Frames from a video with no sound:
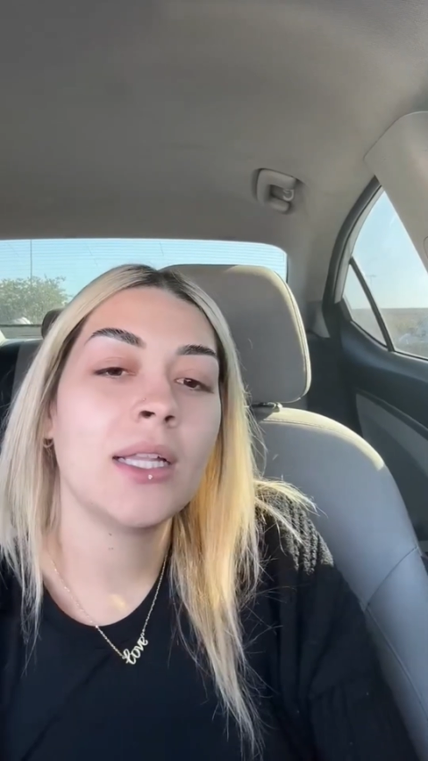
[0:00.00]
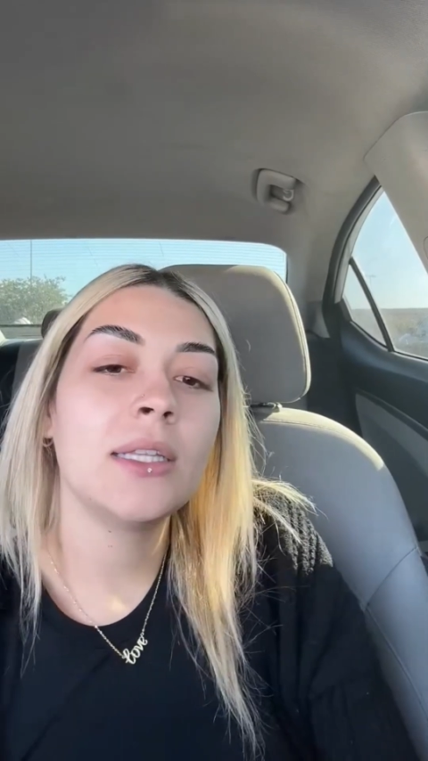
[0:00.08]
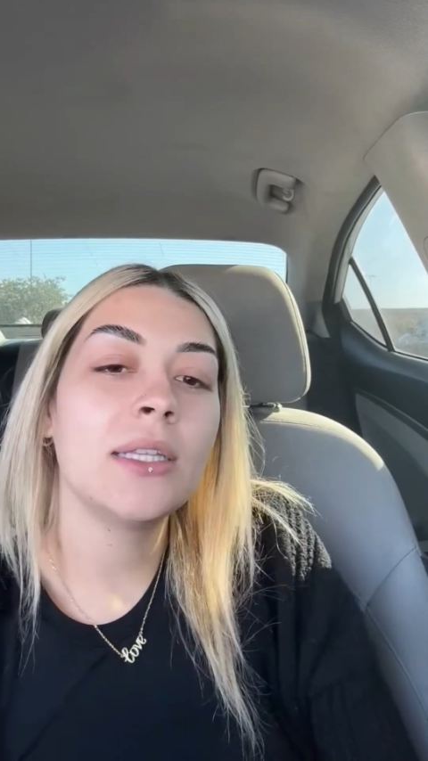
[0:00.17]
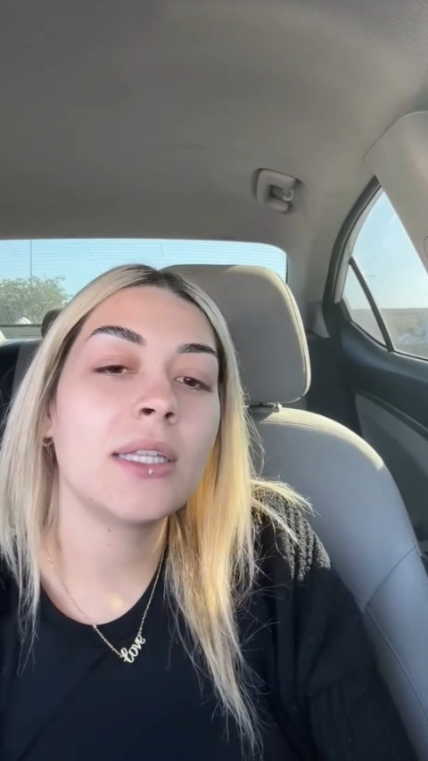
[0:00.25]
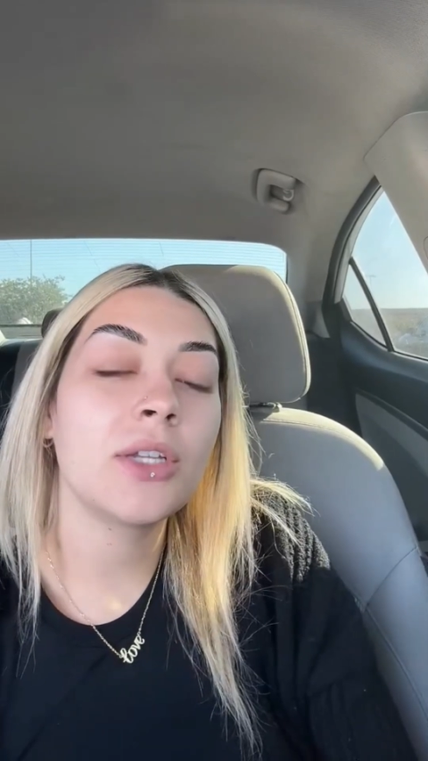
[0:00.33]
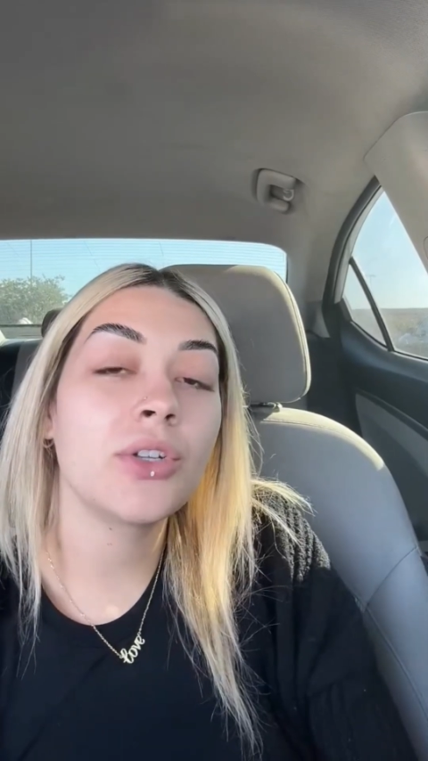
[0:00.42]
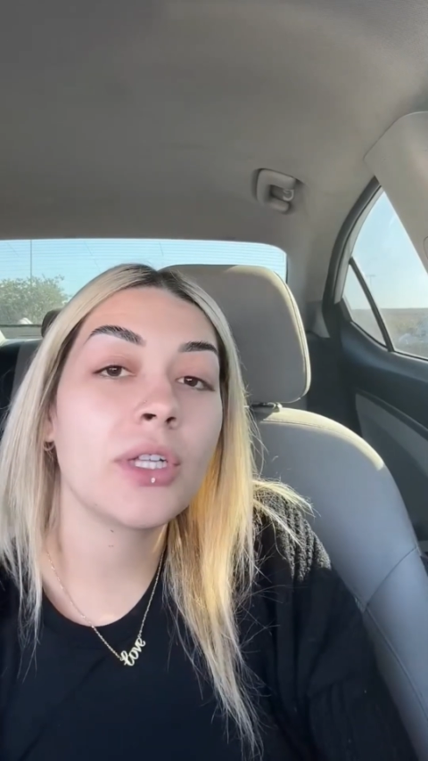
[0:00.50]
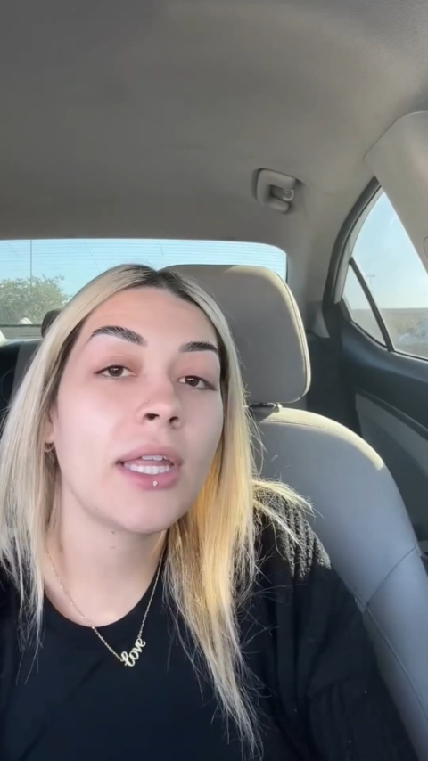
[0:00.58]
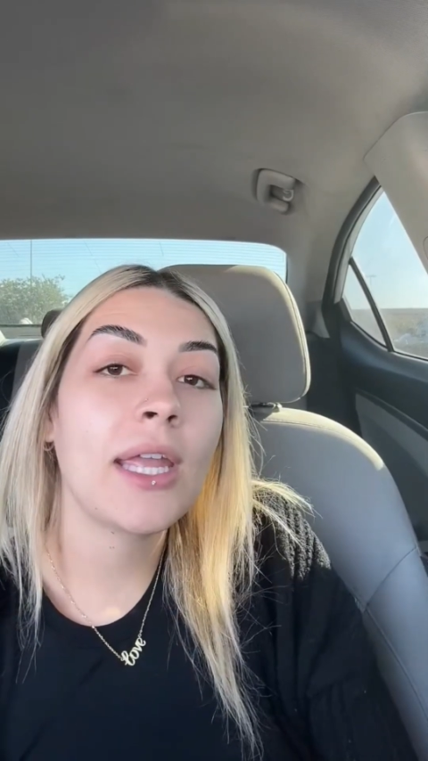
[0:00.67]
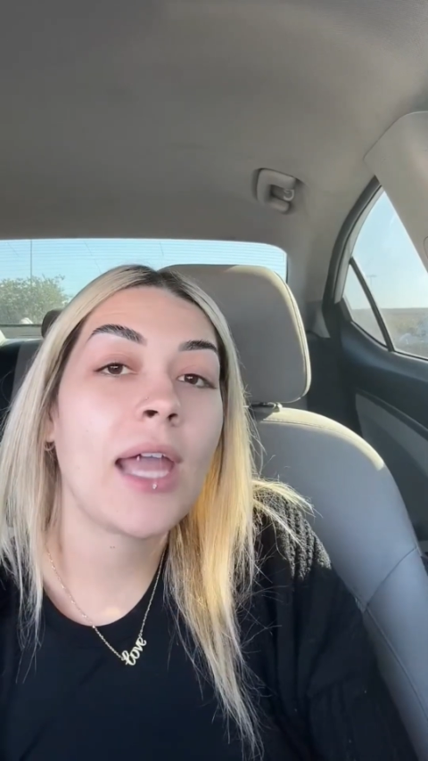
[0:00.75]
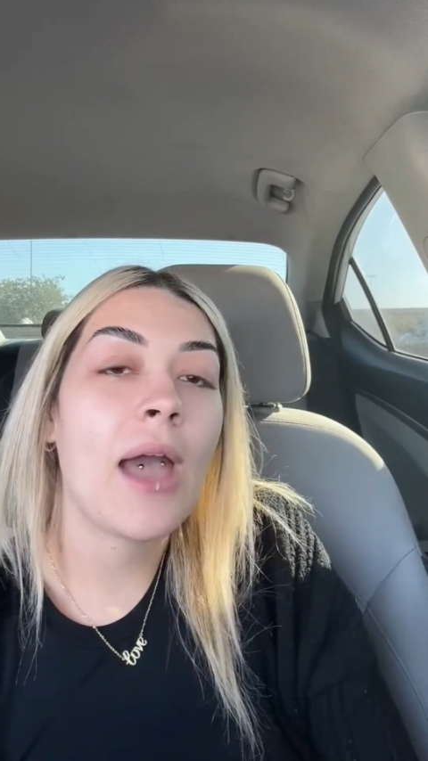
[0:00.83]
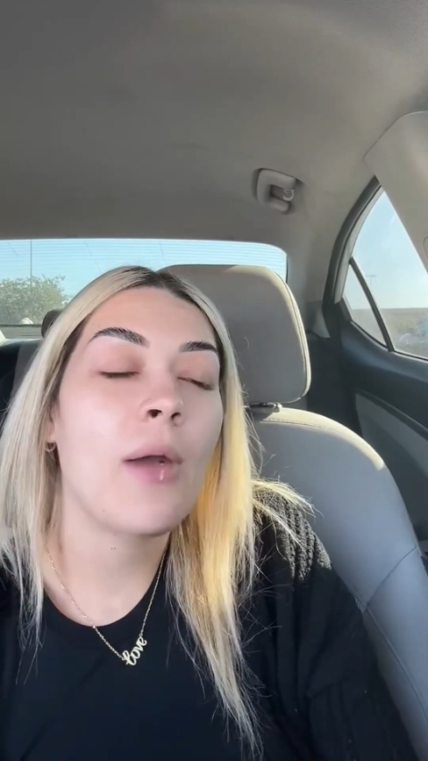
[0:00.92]

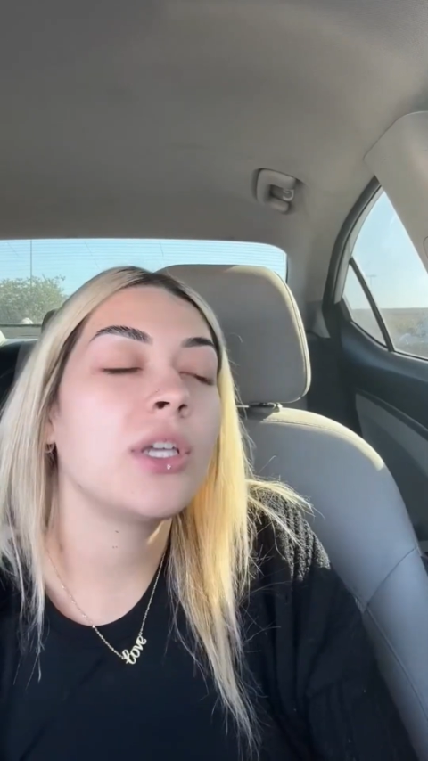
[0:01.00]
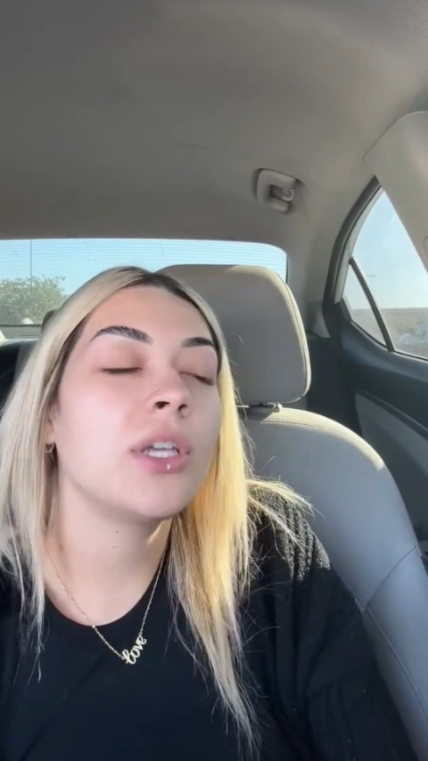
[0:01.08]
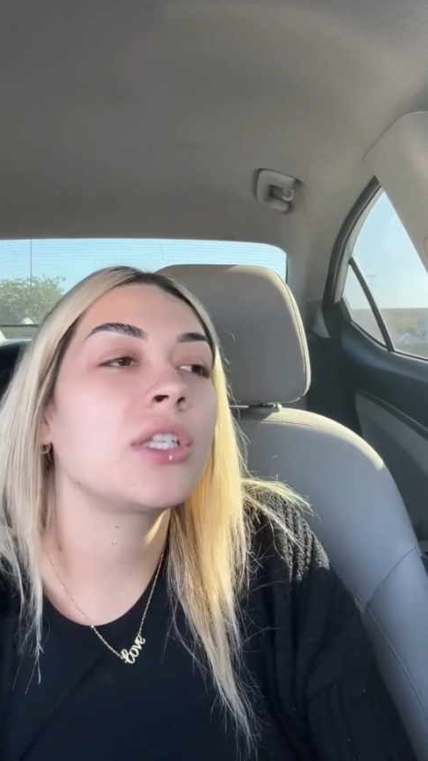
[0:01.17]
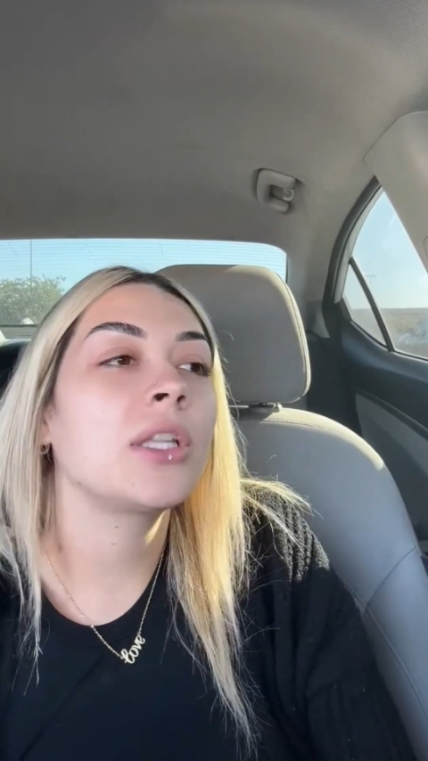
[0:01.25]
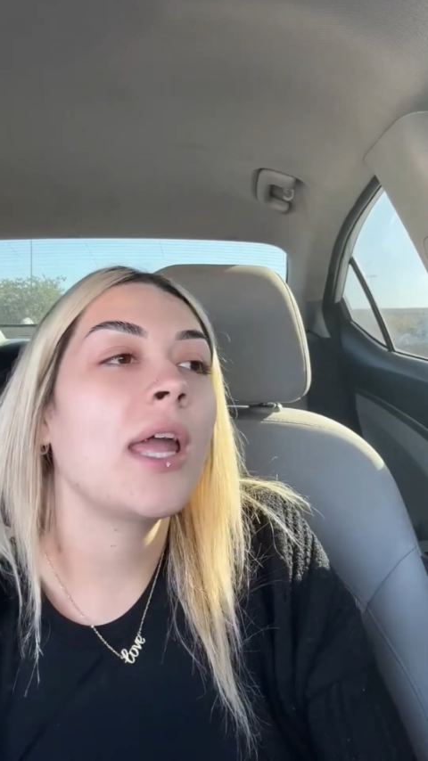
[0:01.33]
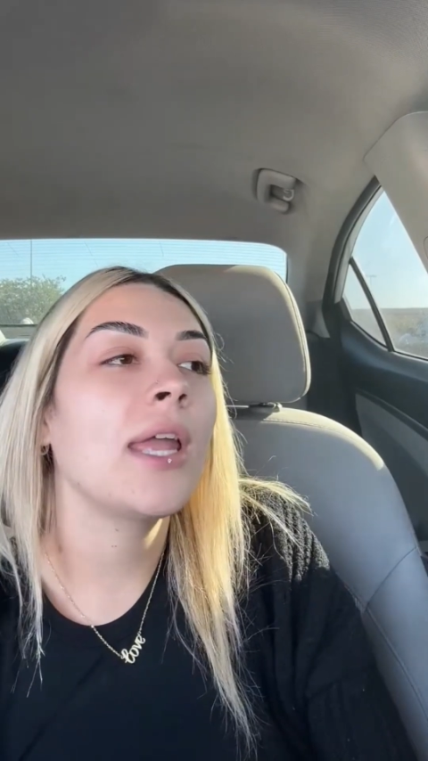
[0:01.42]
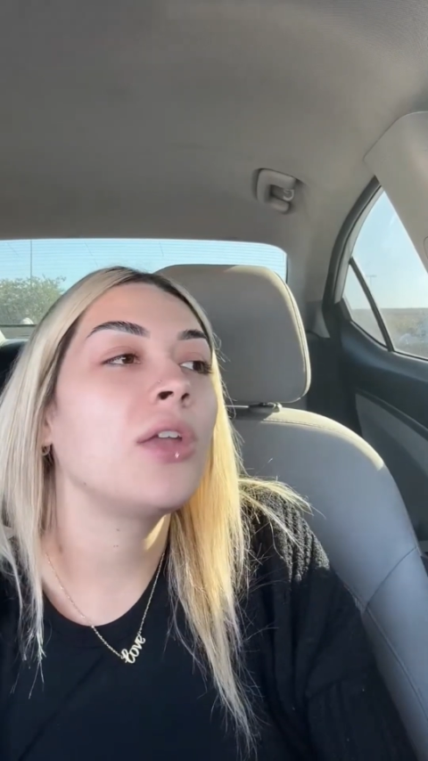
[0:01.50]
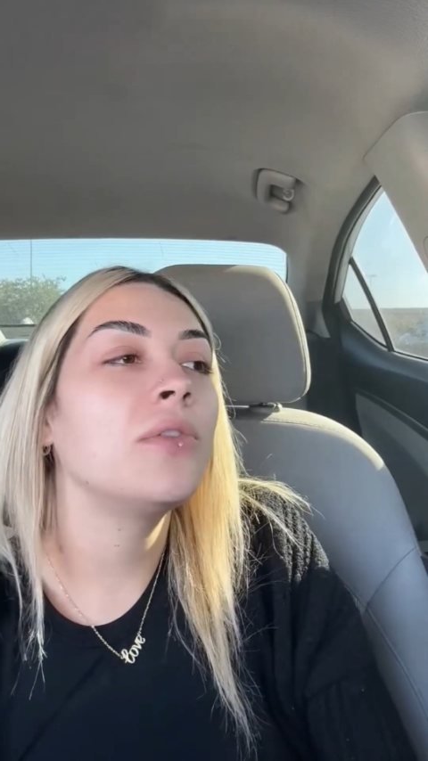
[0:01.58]
Literally, I wish, like,